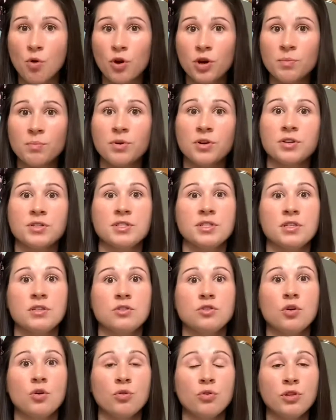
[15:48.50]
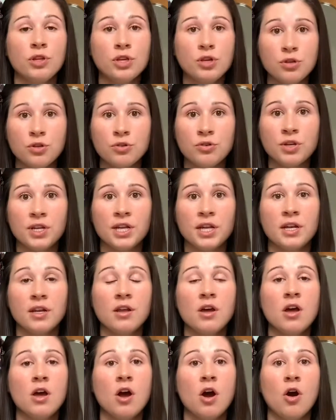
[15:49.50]
person totally clued in
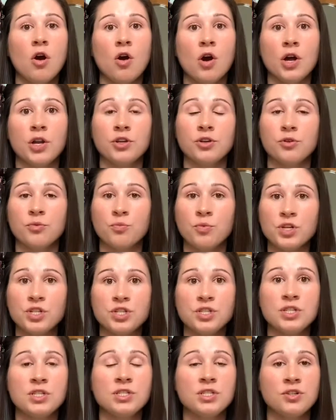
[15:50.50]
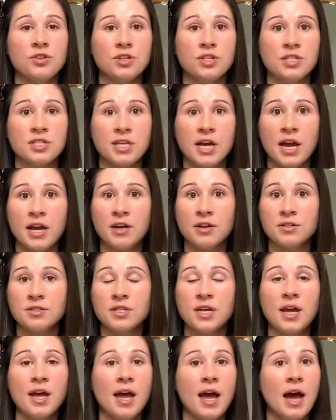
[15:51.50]
on your wishes, your desires,
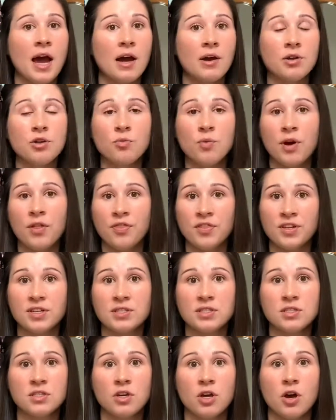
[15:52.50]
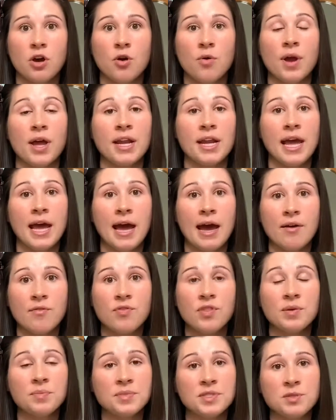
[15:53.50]
how you want things to go, and have
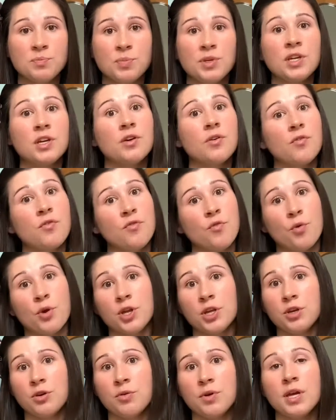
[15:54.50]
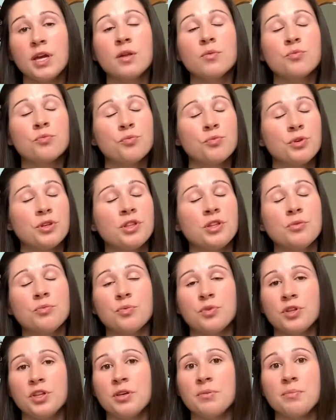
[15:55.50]
them speak for you. It really,
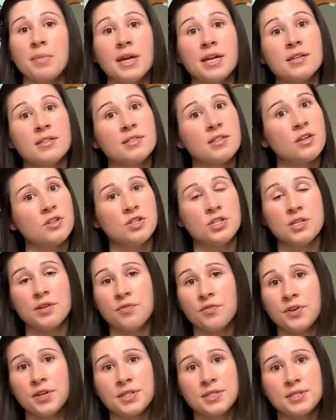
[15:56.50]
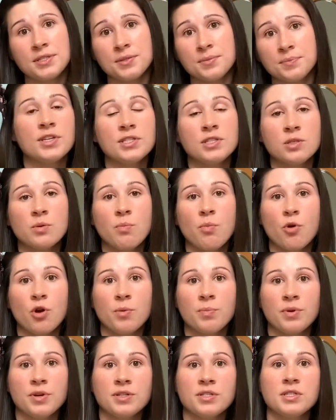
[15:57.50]
really makes such a difference. This
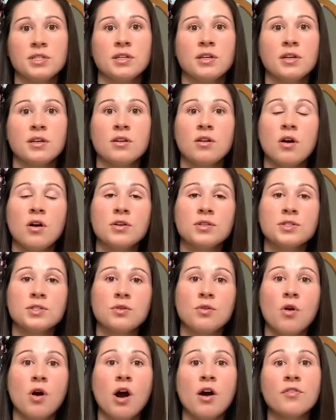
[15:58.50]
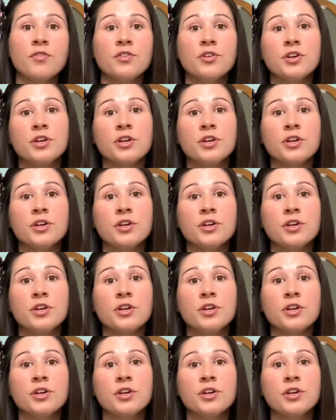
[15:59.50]
support person can also offer